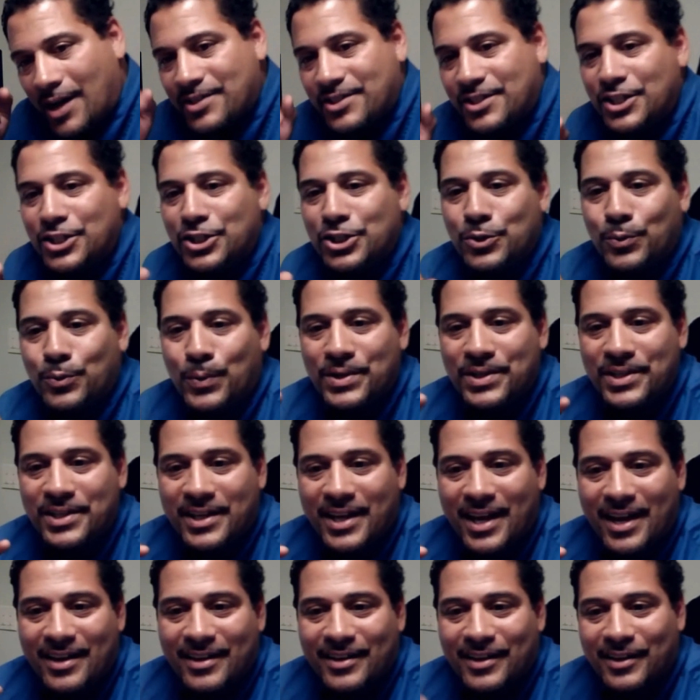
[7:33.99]
I'll see you
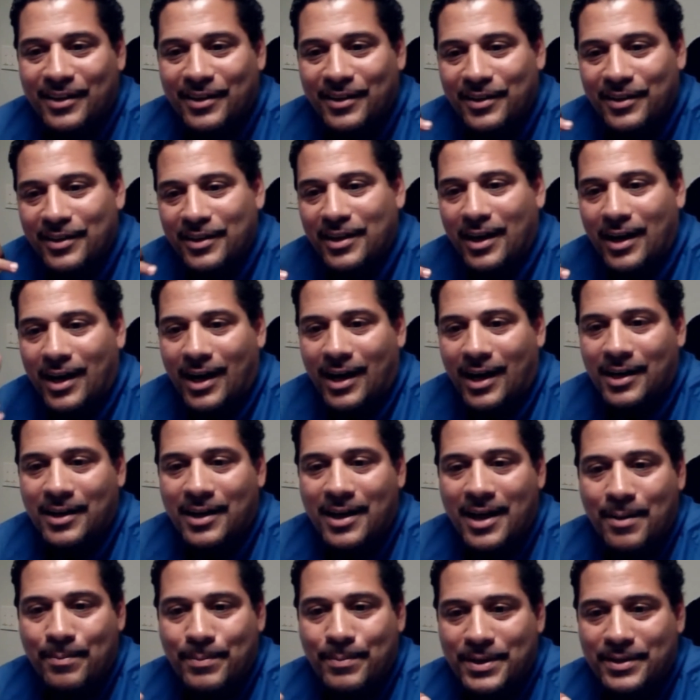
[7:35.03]
when you get here.
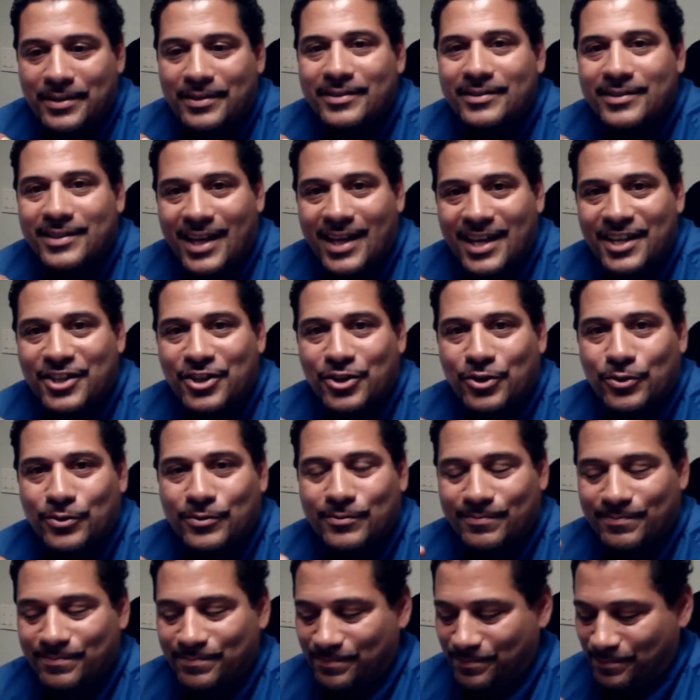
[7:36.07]
Holler at me. Thank
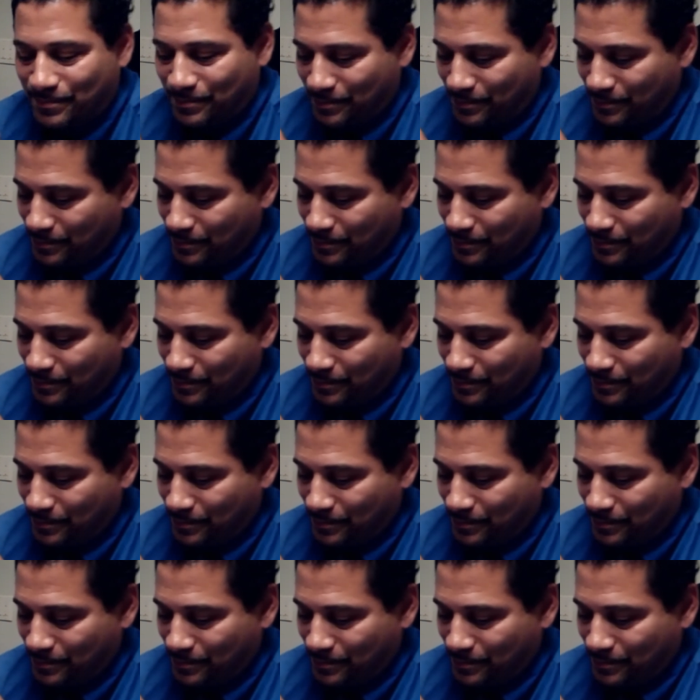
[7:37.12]
you.